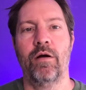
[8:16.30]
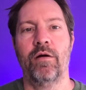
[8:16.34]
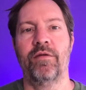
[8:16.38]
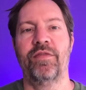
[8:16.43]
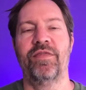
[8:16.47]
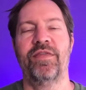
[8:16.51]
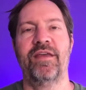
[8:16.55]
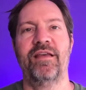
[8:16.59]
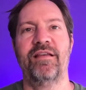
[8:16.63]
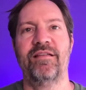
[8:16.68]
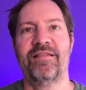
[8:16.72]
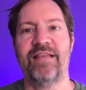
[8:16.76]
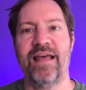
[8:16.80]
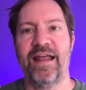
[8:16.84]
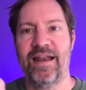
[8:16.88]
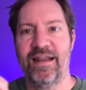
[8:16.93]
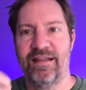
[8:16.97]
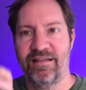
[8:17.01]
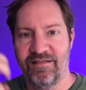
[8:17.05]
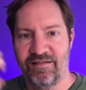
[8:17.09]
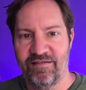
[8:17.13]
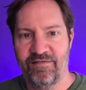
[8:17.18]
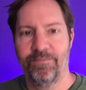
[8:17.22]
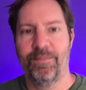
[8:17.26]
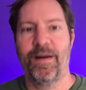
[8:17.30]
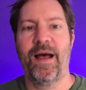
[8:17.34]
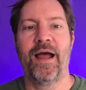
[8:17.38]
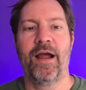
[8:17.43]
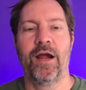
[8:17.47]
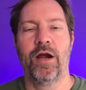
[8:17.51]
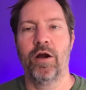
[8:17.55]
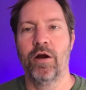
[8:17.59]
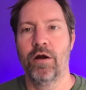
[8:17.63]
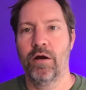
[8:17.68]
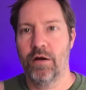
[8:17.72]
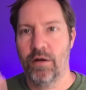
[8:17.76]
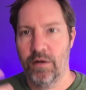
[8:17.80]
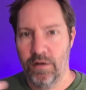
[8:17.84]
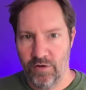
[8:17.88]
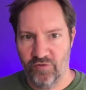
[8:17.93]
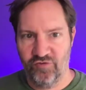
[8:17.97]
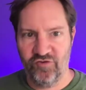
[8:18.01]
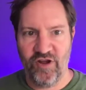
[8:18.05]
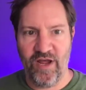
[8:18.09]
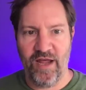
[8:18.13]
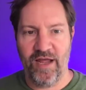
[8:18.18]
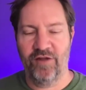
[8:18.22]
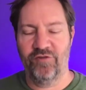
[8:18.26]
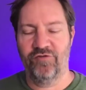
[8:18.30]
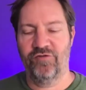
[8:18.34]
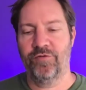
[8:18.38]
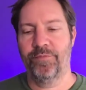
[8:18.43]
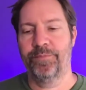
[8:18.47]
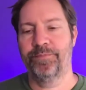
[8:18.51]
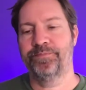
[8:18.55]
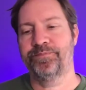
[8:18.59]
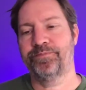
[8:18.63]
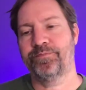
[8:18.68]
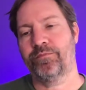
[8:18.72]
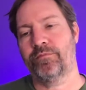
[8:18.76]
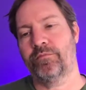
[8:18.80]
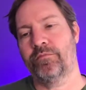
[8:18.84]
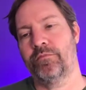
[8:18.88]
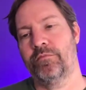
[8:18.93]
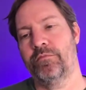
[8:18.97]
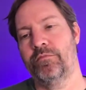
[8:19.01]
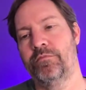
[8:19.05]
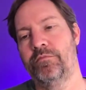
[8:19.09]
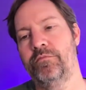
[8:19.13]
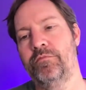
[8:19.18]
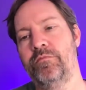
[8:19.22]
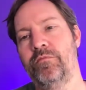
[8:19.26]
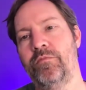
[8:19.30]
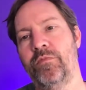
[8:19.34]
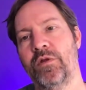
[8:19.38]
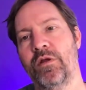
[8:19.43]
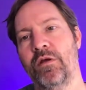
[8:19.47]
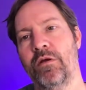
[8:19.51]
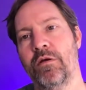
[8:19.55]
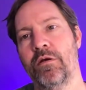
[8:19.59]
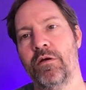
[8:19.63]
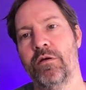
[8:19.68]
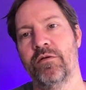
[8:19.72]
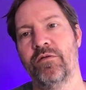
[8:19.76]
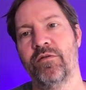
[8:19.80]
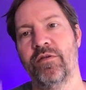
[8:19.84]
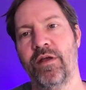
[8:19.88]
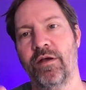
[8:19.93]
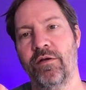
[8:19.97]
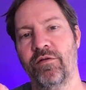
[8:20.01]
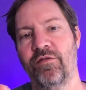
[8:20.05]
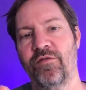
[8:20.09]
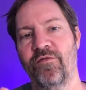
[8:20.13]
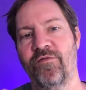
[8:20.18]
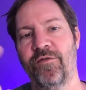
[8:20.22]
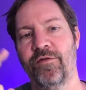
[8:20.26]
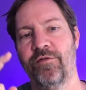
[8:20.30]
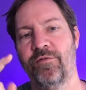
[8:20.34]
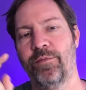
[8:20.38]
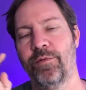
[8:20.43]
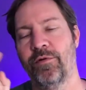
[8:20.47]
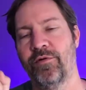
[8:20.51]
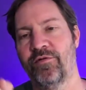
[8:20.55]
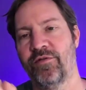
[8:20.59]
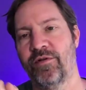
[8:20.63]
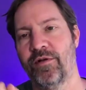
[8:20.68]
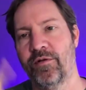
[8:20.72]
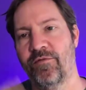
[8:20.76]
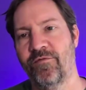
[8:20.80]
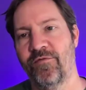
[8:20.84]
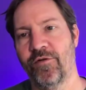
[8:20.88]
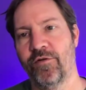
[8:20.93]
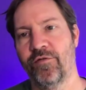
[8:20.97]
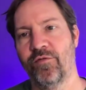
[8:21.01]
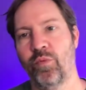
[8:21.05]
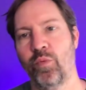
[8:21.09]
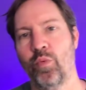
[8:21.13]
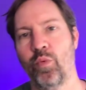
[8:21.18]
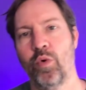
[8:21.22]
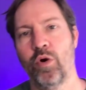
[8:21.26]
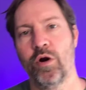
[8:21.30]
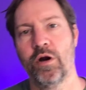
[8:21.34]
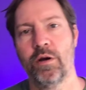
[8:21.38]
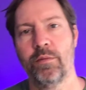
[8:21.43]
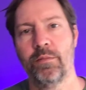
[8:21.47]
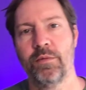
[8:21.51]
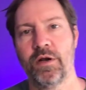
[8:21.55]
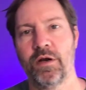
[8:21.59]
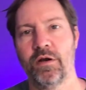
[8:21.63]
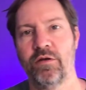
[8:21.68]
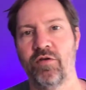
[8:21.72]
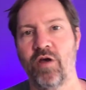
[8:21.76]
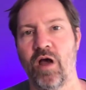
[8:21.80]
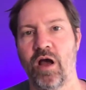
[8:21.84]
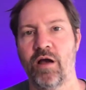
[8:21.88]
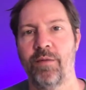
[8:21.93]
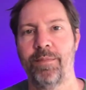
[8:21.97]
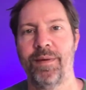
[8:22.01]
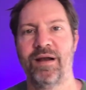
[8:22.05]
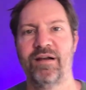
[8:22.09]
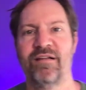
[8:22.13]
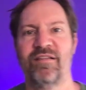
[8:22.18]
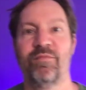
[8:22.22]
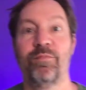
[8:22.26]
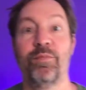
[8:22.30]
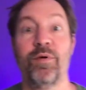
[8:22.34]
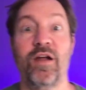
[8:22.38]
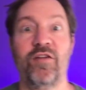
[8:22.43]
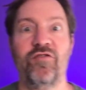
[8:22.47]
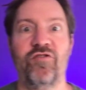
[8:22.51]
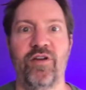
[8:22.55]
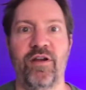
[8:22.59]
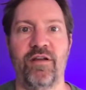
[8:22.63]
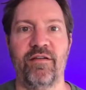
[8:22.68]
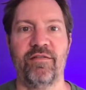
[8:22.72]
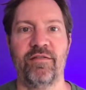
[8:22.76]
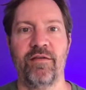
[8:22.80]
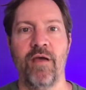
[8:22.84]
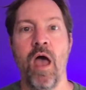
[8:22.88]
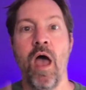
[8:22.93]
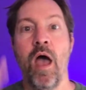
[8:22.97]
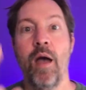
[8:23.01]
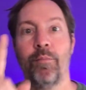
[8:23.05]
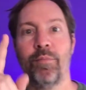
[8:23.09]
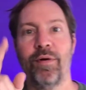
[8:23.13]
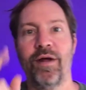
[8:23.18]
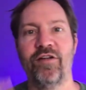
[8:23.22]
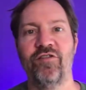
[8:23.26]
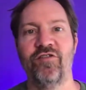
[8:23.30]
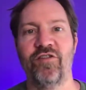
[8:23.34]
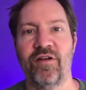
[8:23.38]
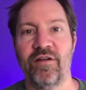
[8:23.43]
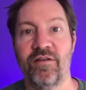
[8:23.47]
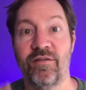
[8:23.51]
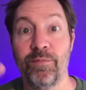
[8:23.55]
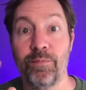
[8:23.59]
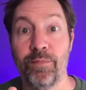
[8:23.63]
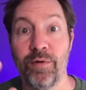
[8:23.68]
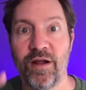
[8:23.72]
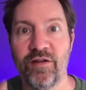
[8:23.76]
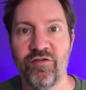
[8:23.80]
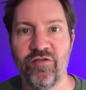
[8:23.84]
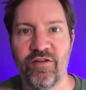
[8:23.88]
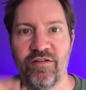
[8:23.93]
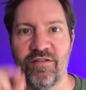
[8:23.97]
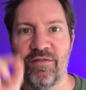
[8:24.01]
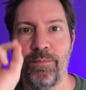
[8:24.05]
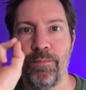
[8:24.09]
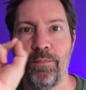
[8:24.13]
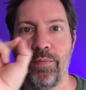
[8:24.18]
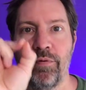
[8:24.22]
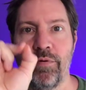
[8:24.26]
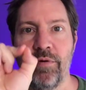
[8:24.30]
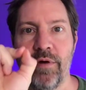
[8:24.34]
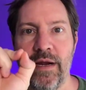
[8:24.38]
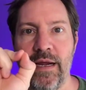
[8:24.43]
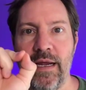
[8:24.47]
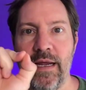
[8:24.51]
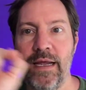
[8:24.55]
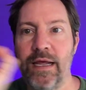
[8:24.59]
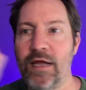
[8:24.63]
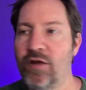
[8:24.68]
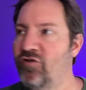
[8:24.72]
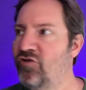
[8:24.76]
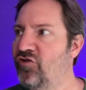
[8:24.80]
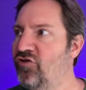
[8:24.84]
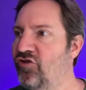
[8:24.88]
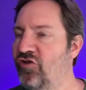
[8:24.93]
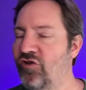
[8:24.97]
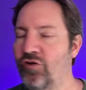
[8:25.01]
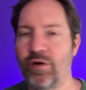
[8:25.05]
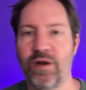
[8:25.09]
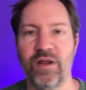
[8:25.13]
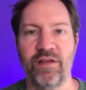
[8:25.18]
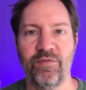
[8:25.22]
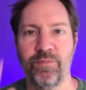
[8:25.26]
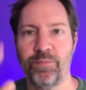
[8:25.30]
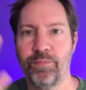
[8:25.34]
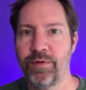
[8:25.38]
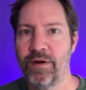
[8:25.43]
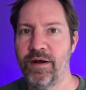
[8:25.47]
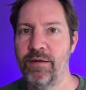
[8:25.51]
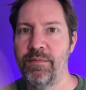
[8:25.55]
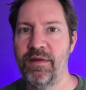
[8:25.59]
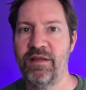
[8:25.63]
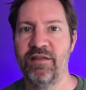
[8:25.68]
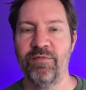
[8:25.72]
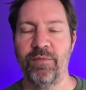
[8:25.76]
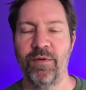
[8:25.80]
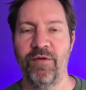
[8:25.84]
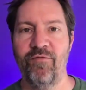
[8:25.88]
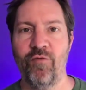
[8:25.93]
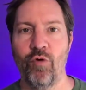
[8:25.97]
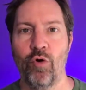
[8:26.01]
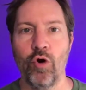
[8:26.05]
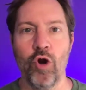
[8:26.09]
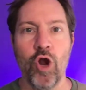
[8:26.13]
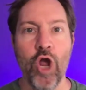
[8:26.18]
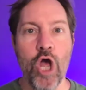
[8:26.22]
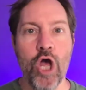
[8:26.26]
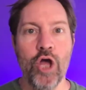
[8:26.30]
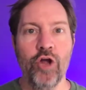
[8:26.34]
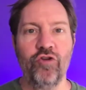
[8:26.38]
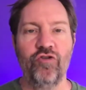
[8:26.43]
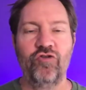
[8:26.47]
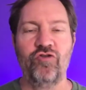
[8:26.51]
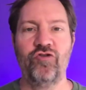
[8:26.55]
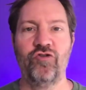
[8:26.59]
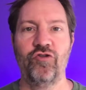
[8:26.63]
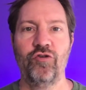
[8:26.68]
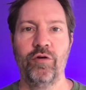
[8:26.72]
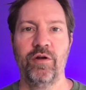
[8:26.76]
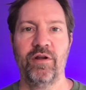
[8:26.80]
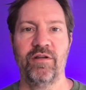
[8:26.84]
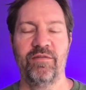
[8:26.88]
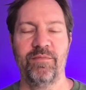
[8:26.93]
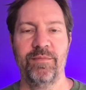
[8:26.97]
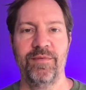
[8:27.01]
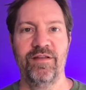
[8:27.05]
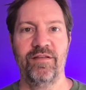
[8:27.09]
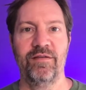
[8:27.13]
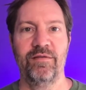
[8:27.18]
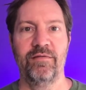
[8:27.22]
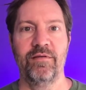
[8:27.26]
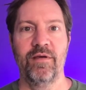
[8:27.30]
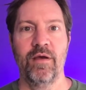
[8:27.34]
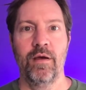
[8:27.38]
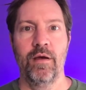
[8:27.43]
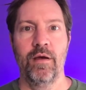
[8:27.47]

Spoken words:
things that inspire change. So that was the first person. First word I'm going to talk about is prejudice. Prejudice. Pre-Judas. Pre means before. Judas means